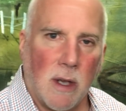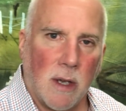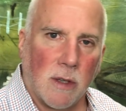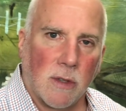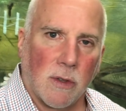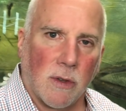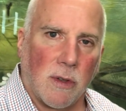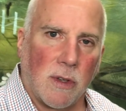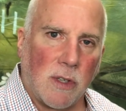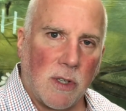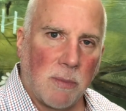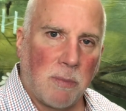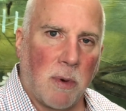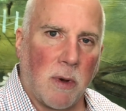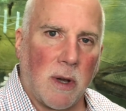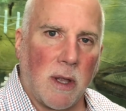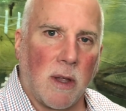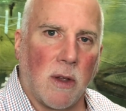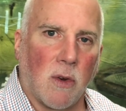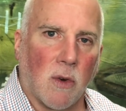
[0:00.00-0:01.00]
So this is
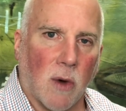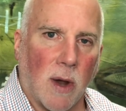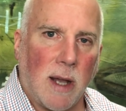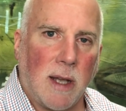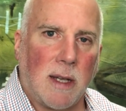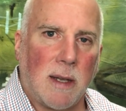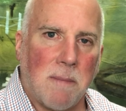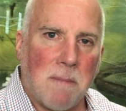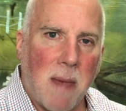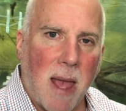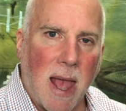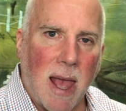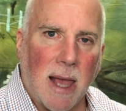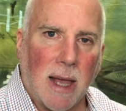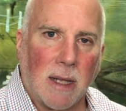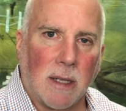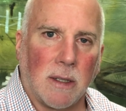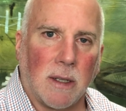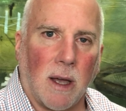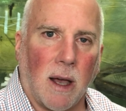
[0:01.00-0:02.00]
putting great
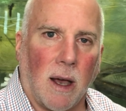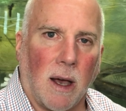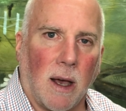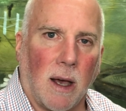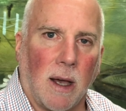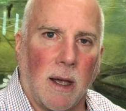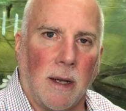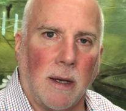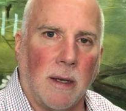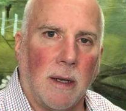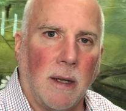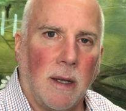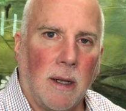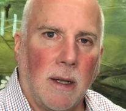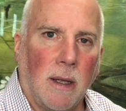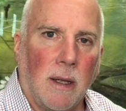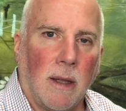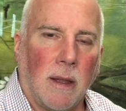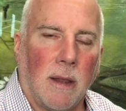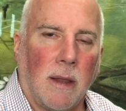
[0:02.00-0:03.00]
demand on
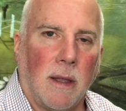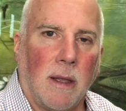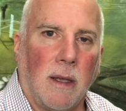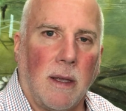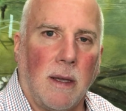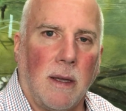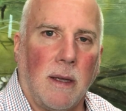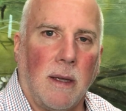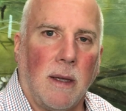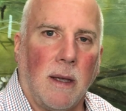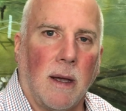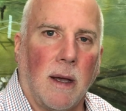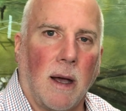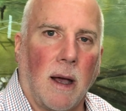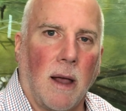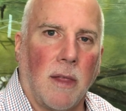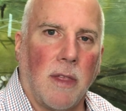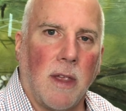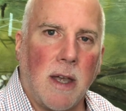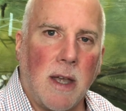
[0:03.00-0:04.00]
the
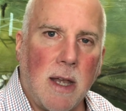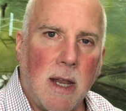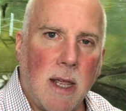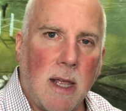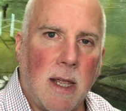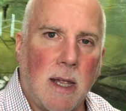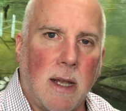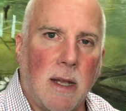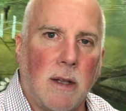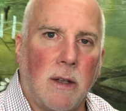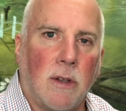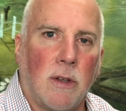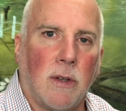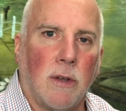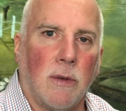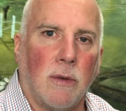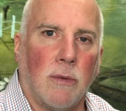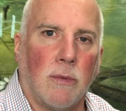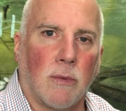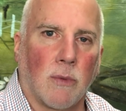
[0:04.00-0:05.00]
the need
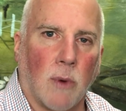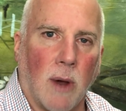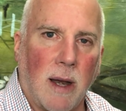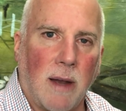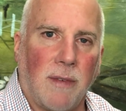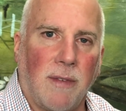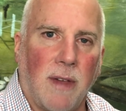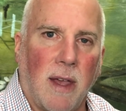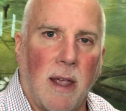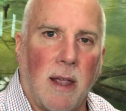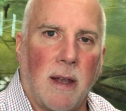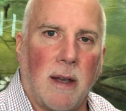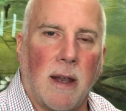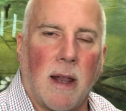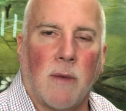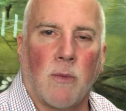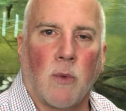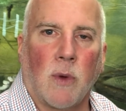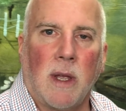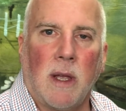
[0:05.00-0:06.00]
to renovate
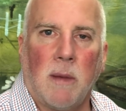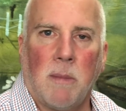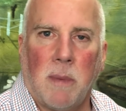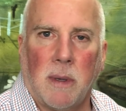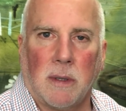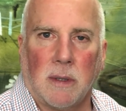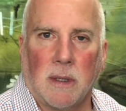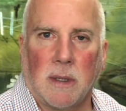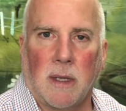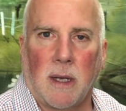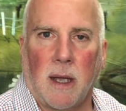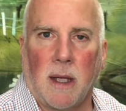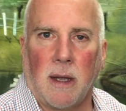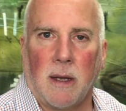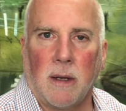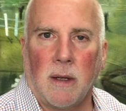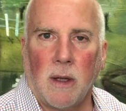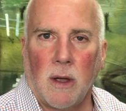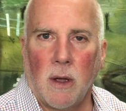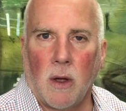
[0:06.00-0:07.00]
and
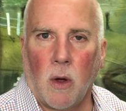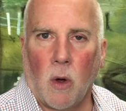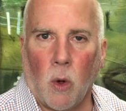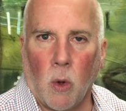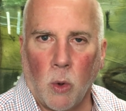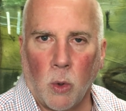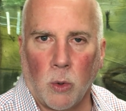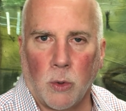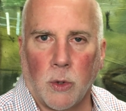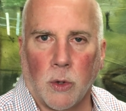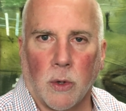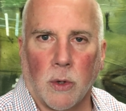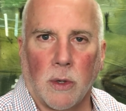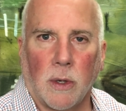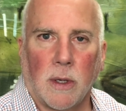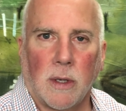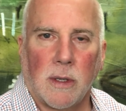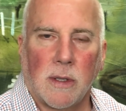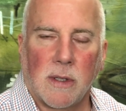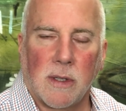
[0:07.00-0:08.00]
rehabilitate
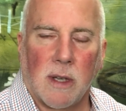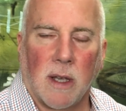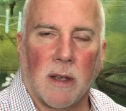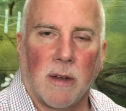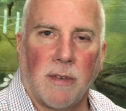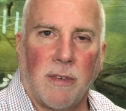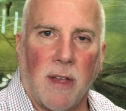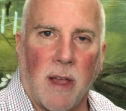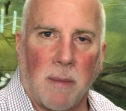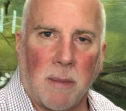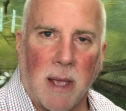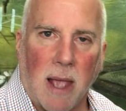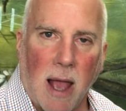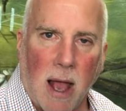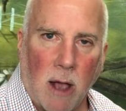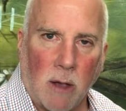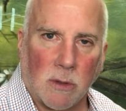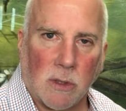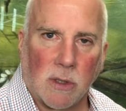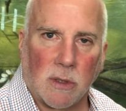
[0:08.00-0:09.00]
older single family
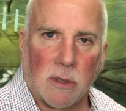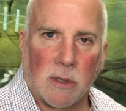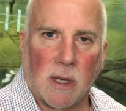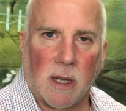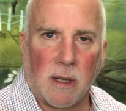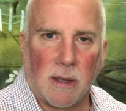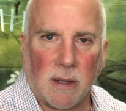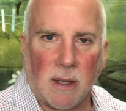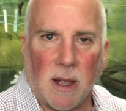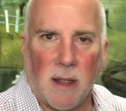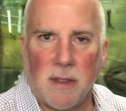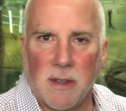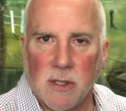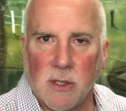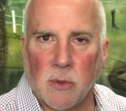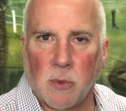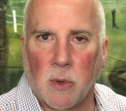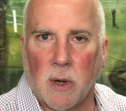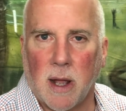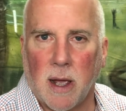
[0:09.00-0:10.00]
houses. And, and this
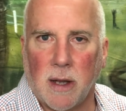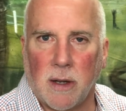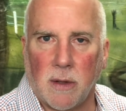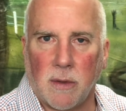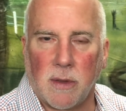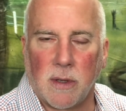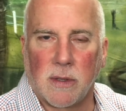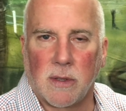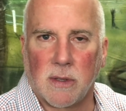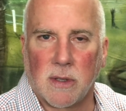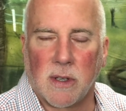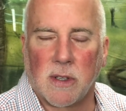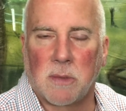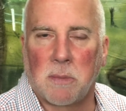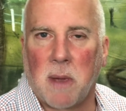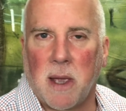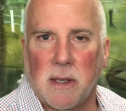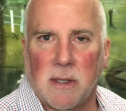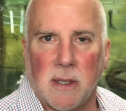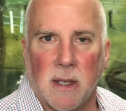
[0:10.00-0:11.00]
is what I do. This is the
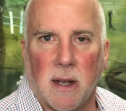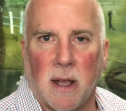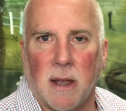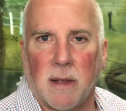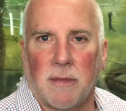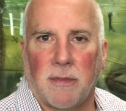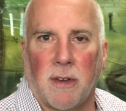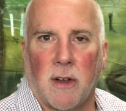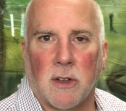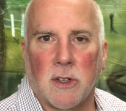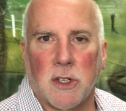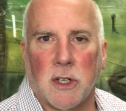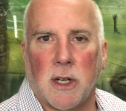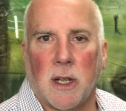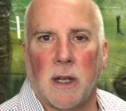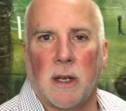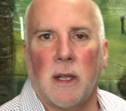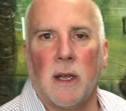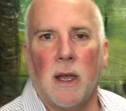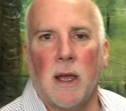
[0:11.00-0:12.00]
space that I function
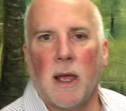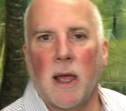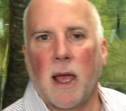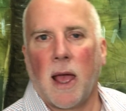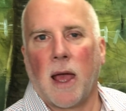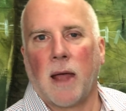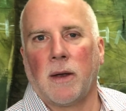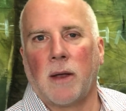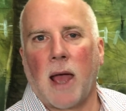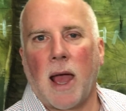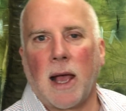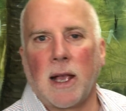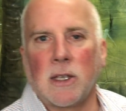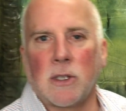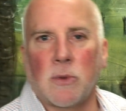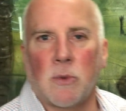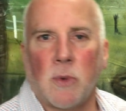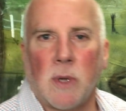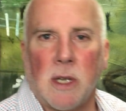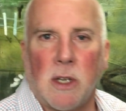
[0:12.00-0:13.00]
in. And
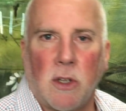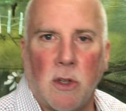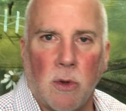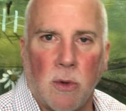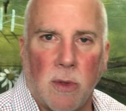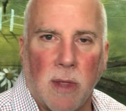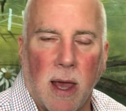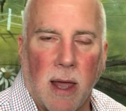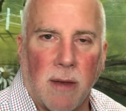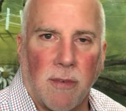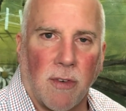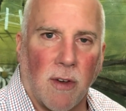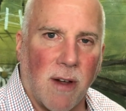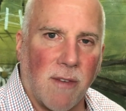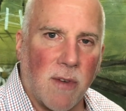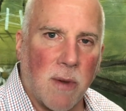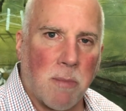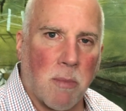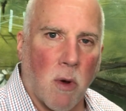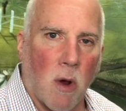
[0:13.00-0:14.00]
as we do that, for
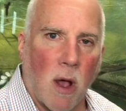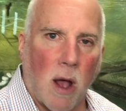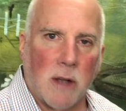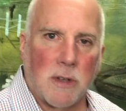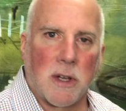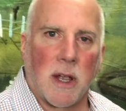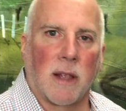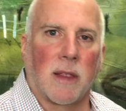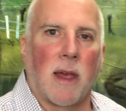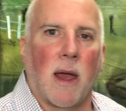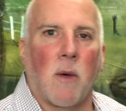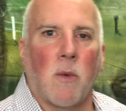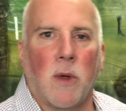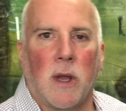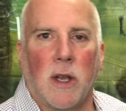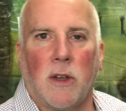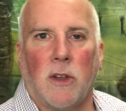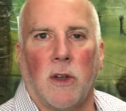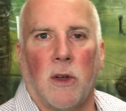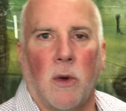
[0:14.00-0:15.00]
every project that
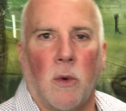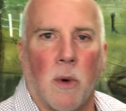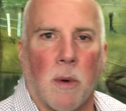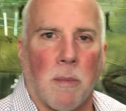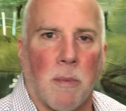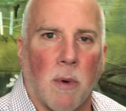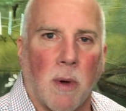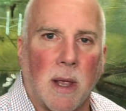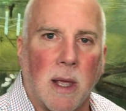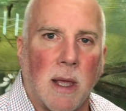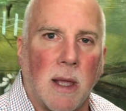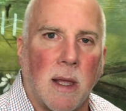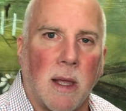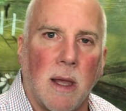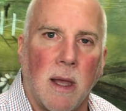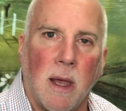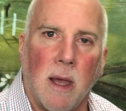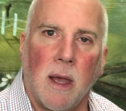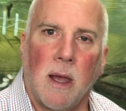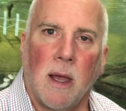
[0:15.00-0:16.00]
we do, we're bringing
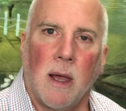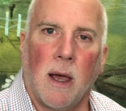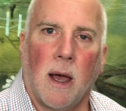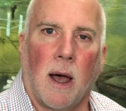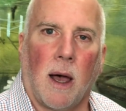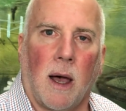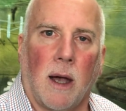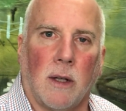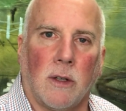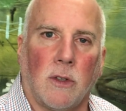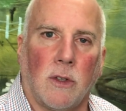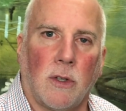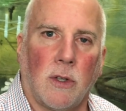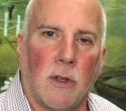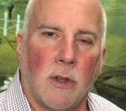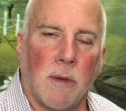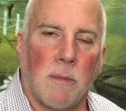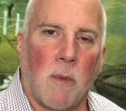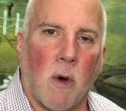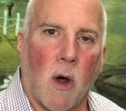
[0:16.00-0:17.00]
uh,
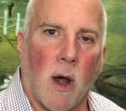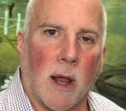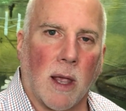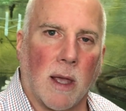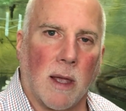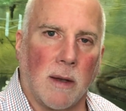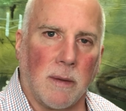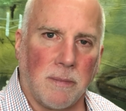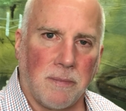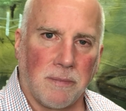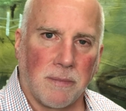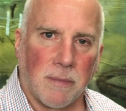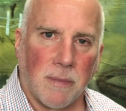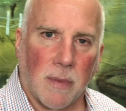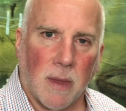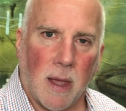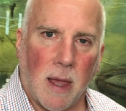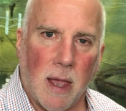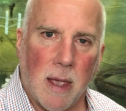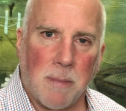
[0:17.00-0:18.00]
to the market
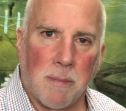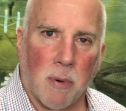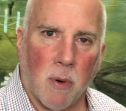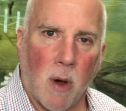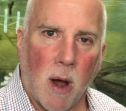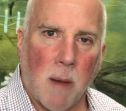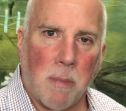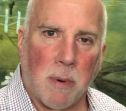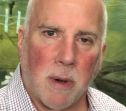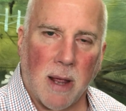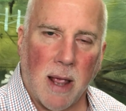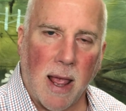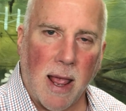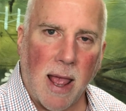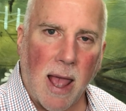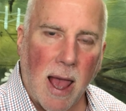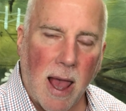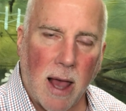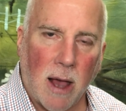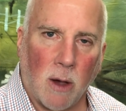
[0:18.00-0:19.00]
a property, a
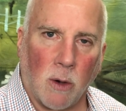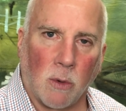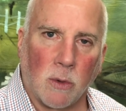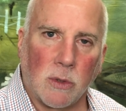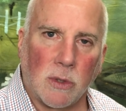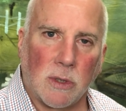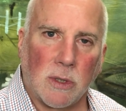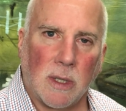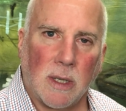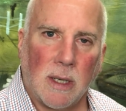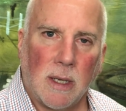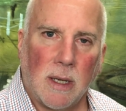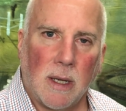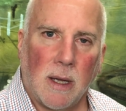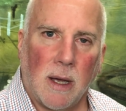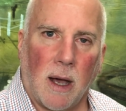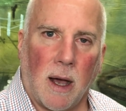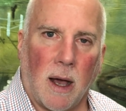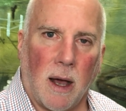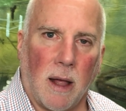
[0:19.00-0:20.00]
house
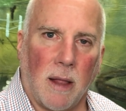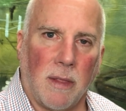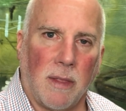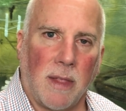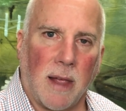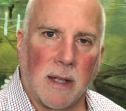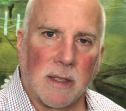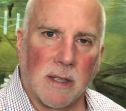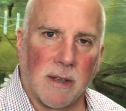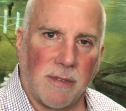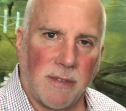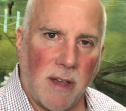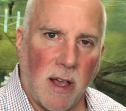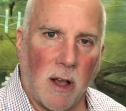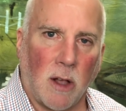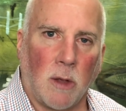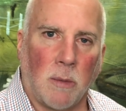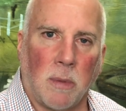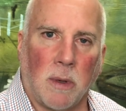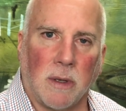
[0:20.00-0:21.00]
uh, that's
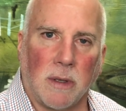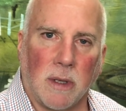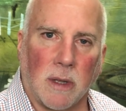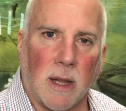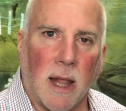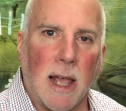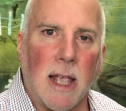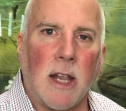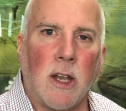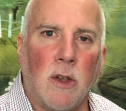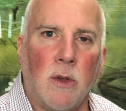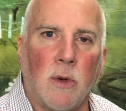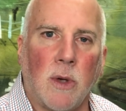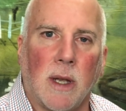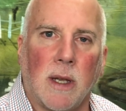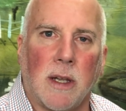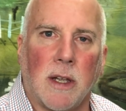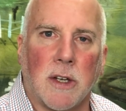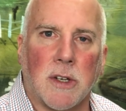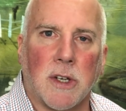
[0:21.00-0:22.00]
available in like new
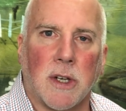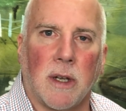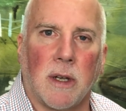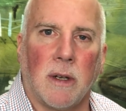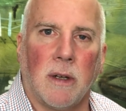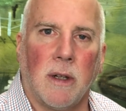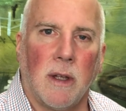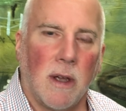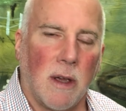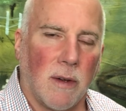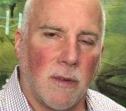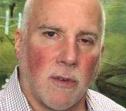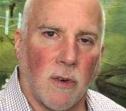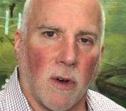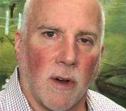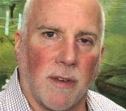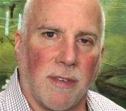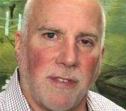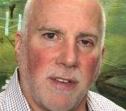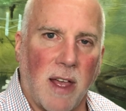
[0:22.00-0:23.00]
condition
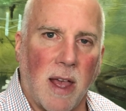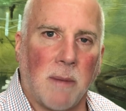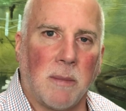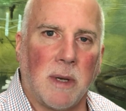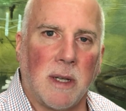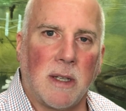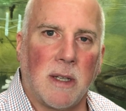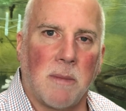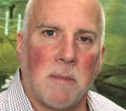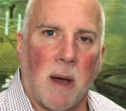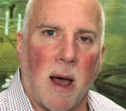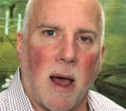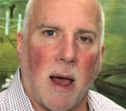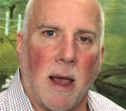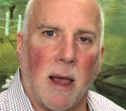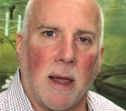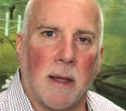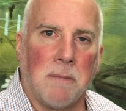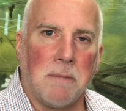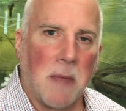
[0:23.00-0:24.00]
for a family to
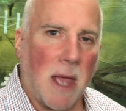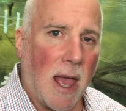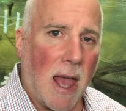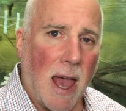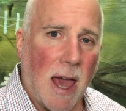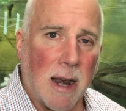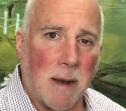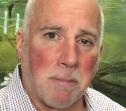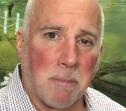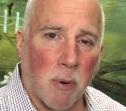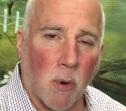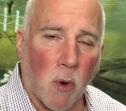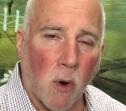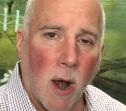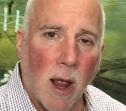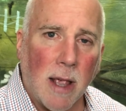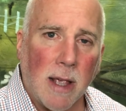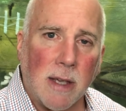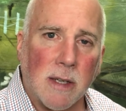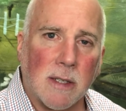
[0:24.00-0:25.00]
buy at a
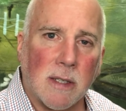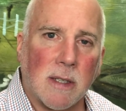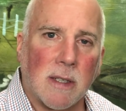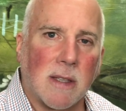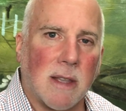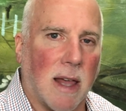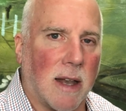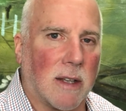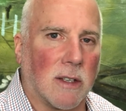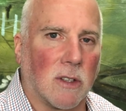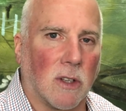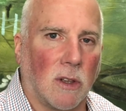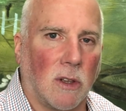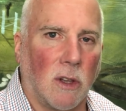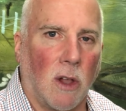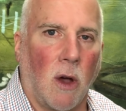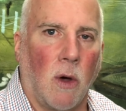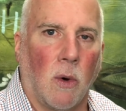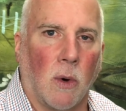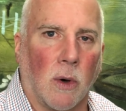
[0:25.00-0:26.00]
price that is
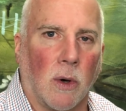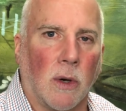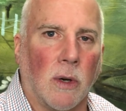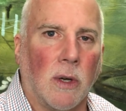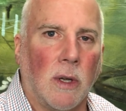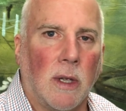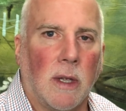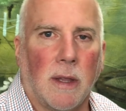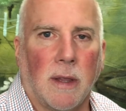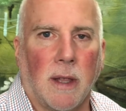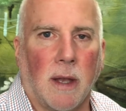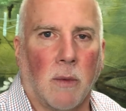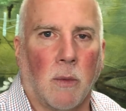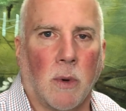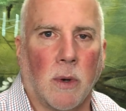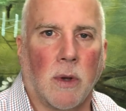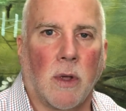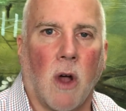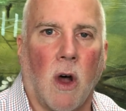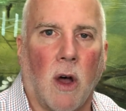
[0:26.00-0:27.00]
lower than it
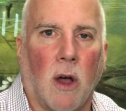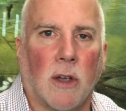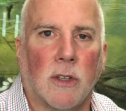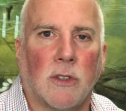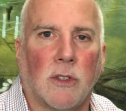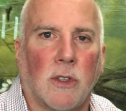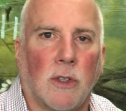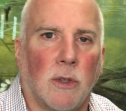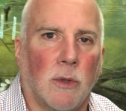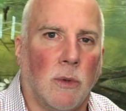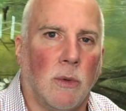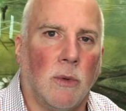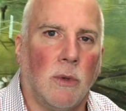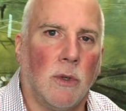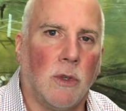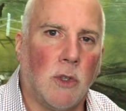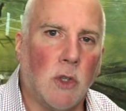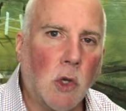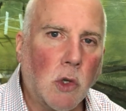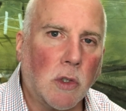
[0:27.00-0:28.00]
would cost to
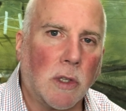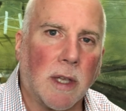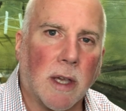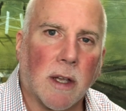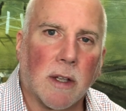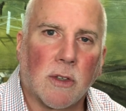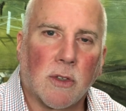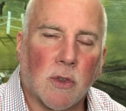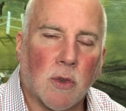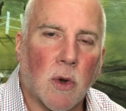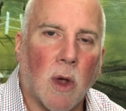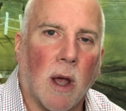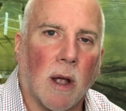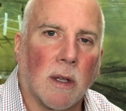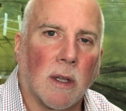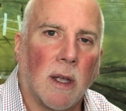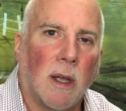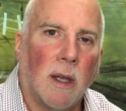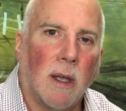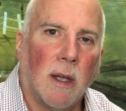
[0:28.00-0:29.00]
newly
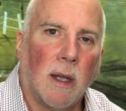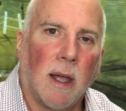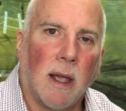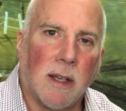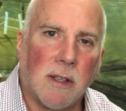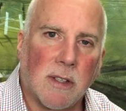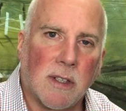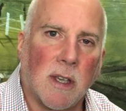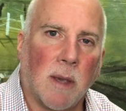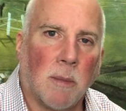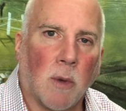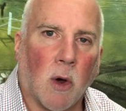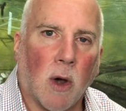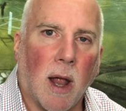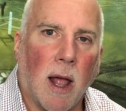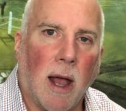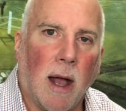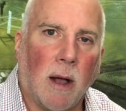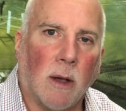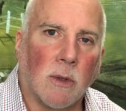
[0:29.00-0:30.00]
construct a similar
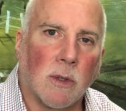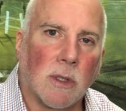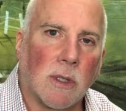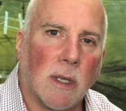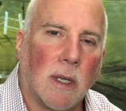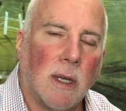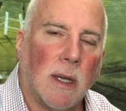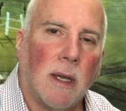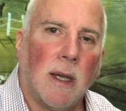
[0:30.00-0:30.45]
house.